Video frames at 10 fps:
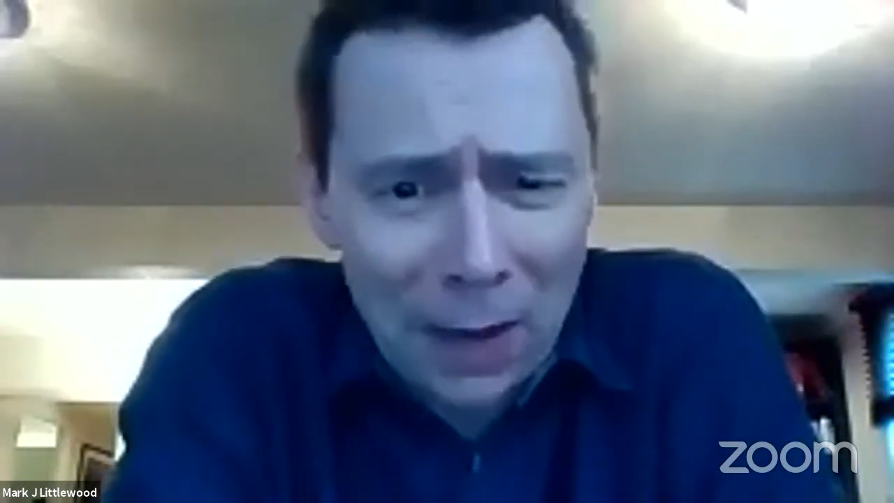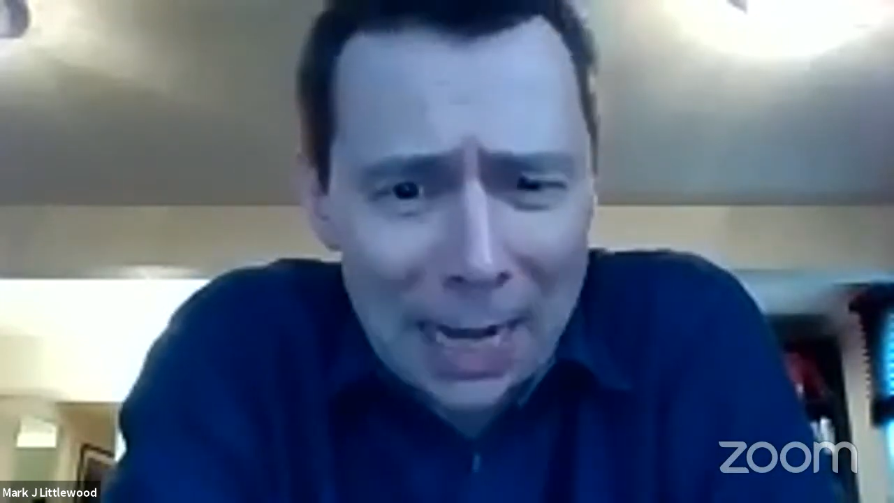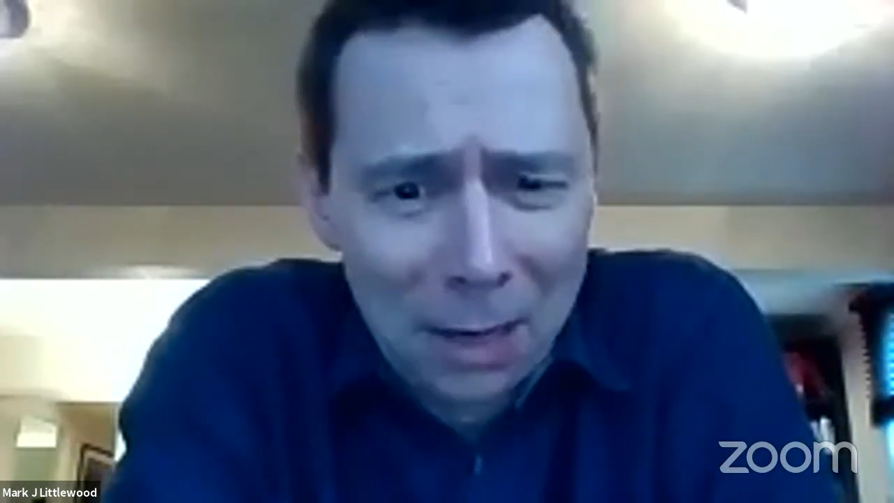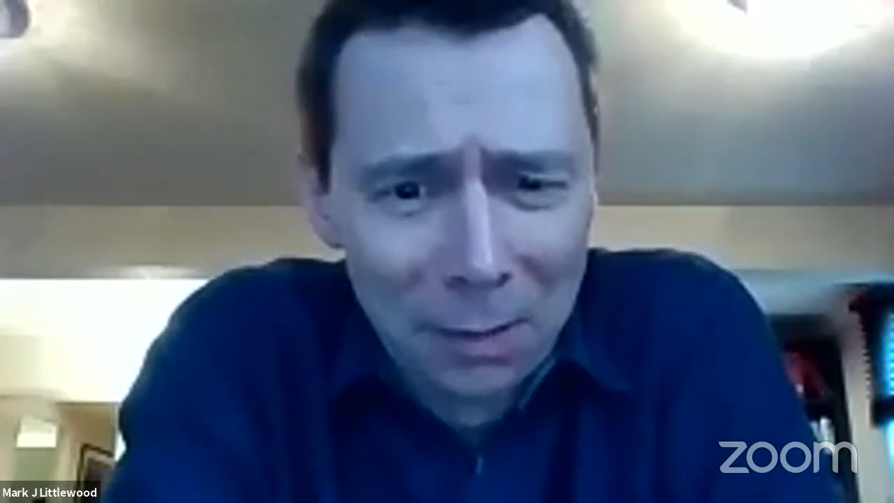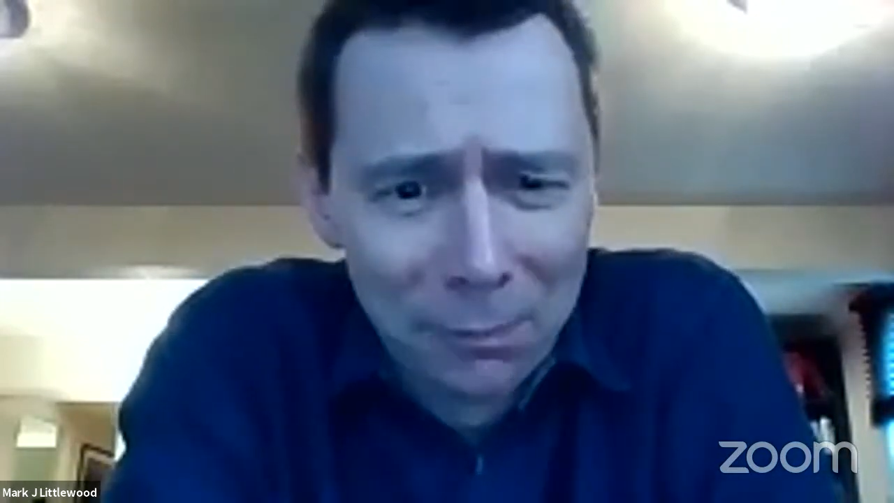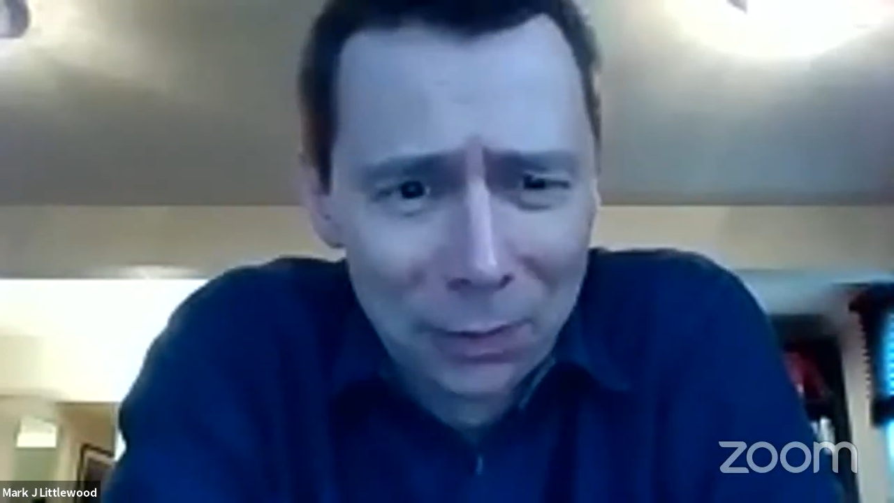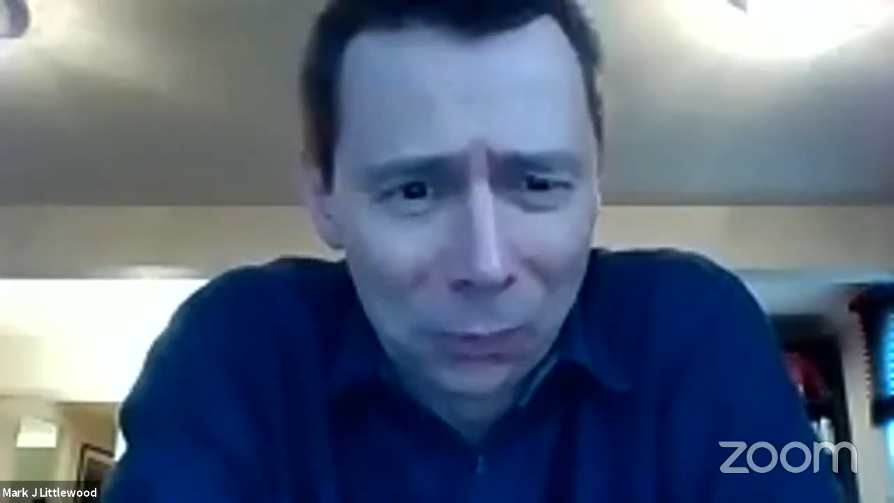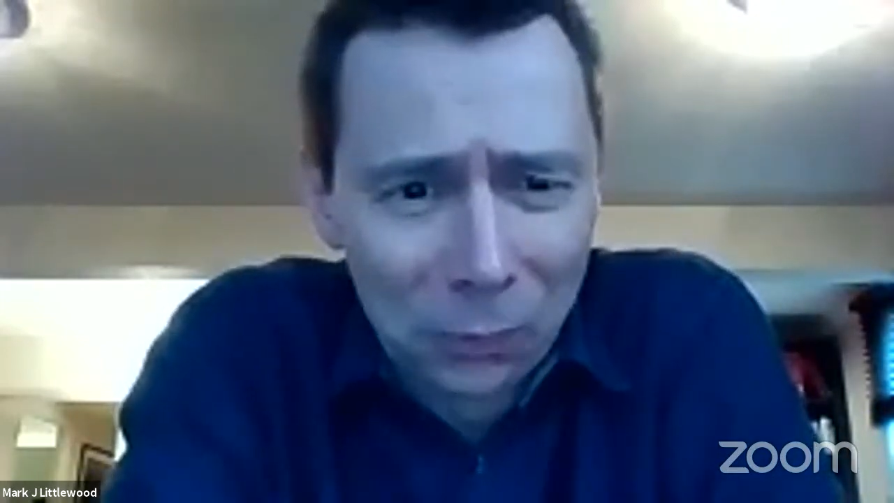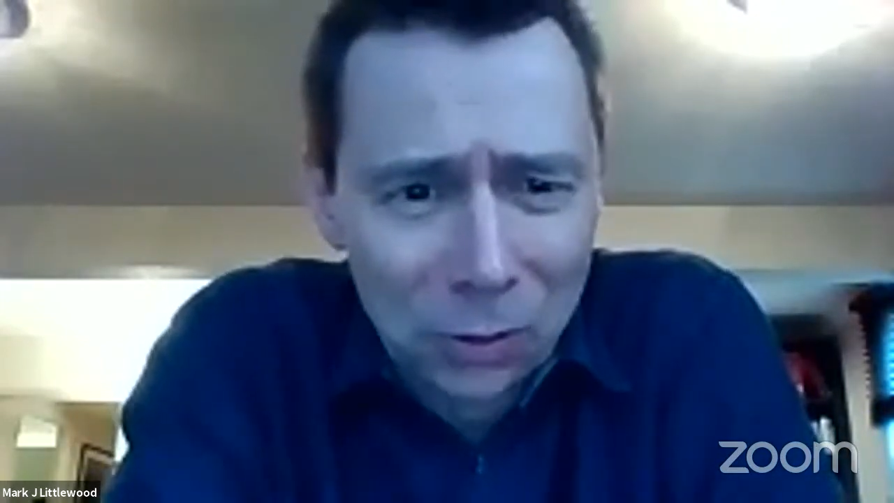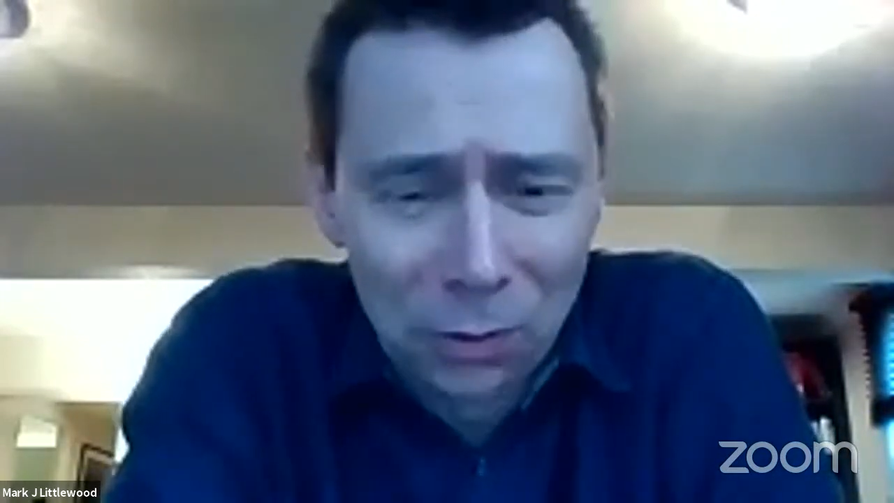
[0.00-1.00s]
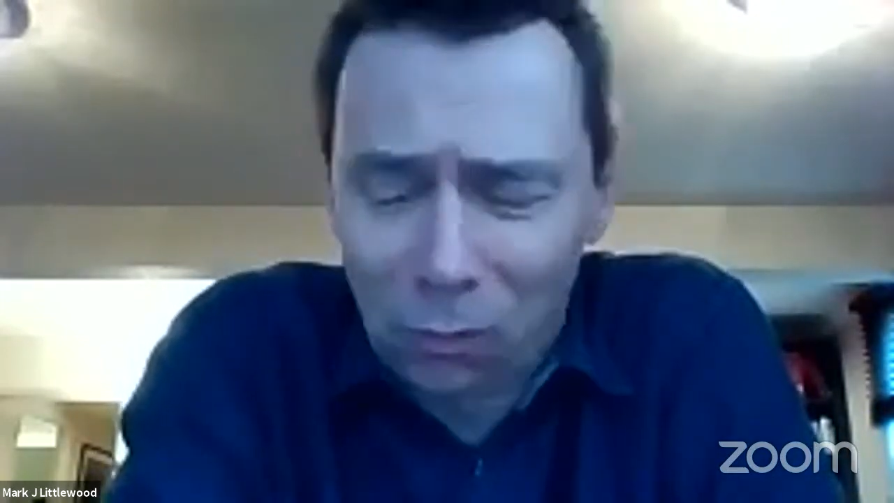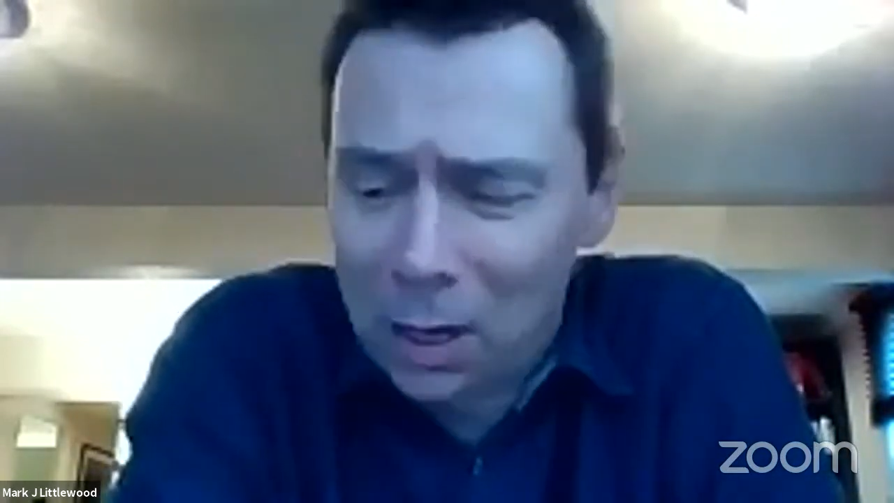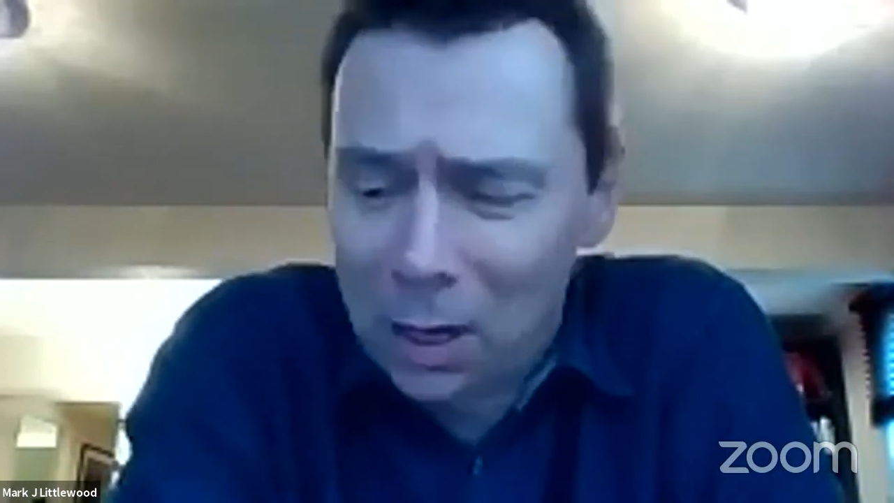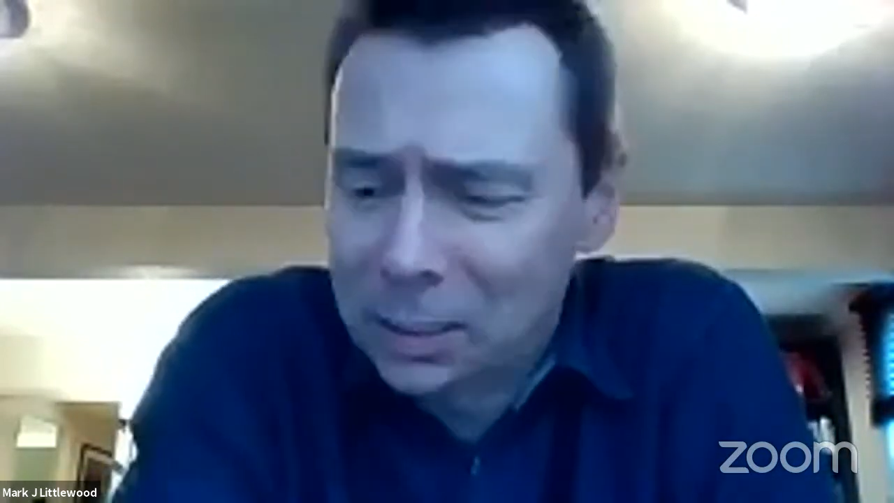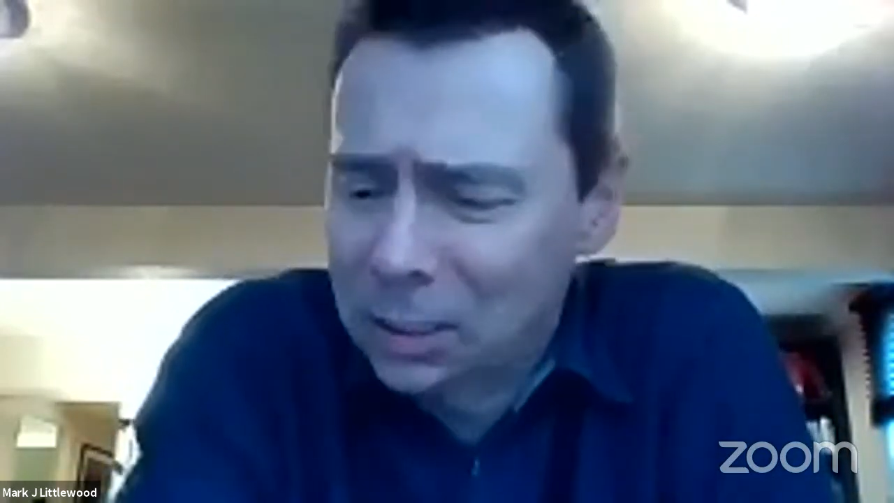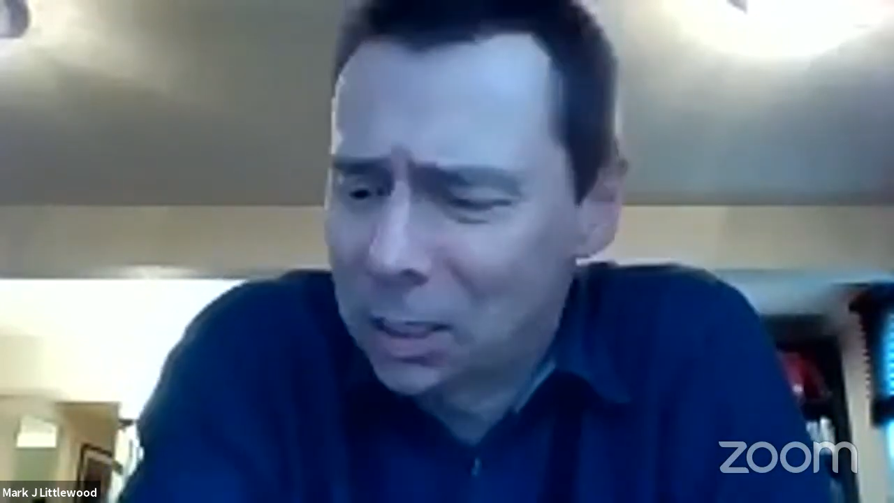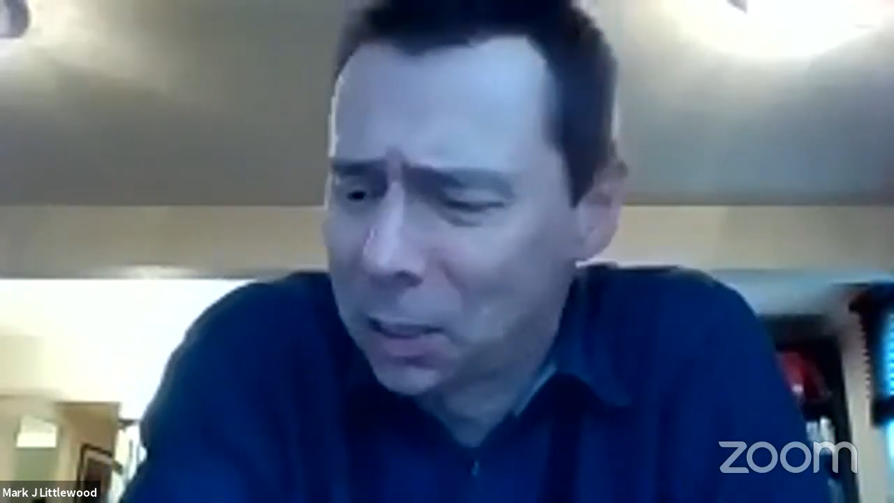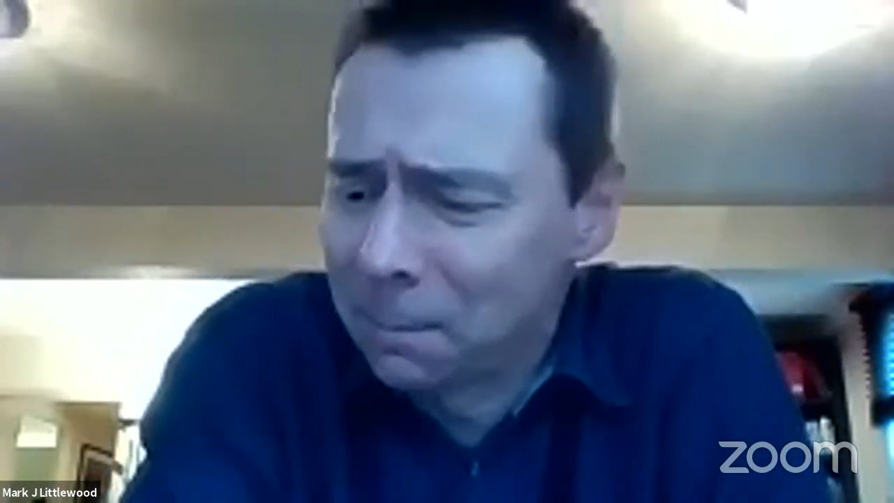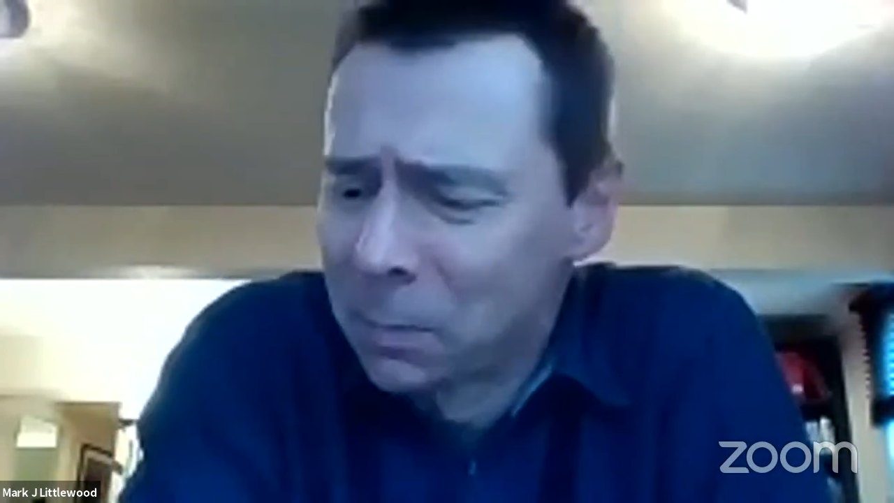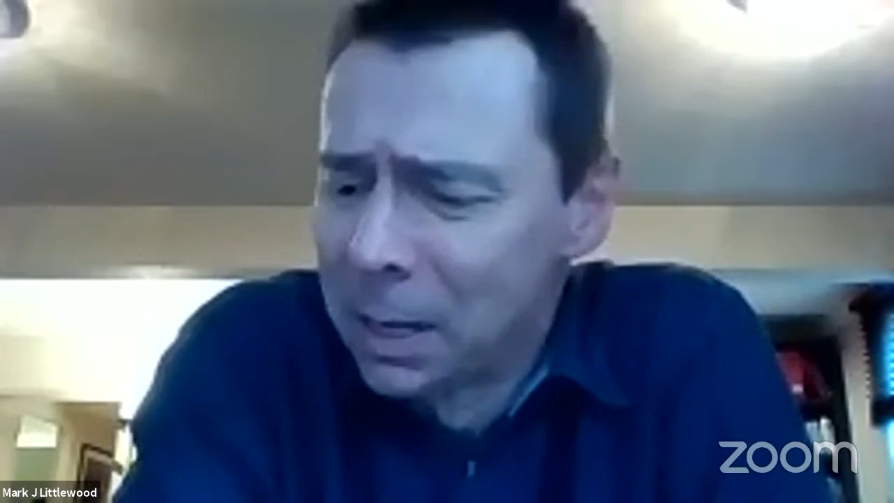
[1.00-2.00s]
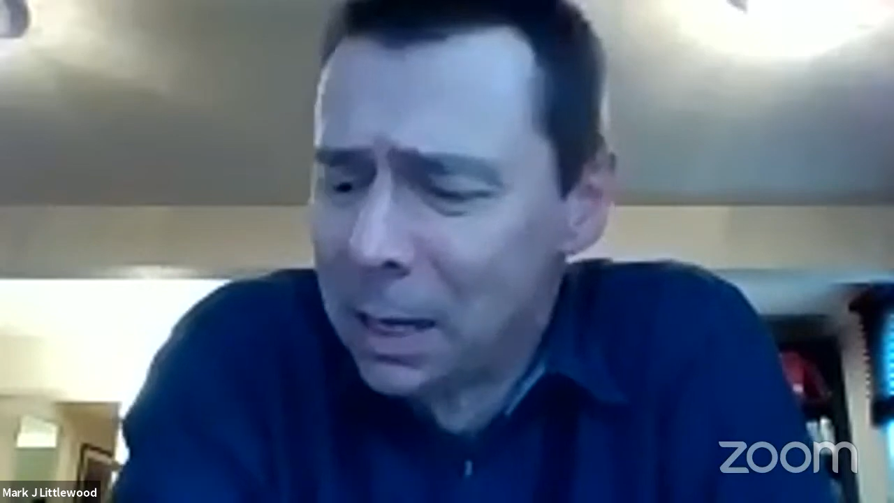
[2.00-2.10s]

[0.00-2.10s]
value over the course of the crisis, I think.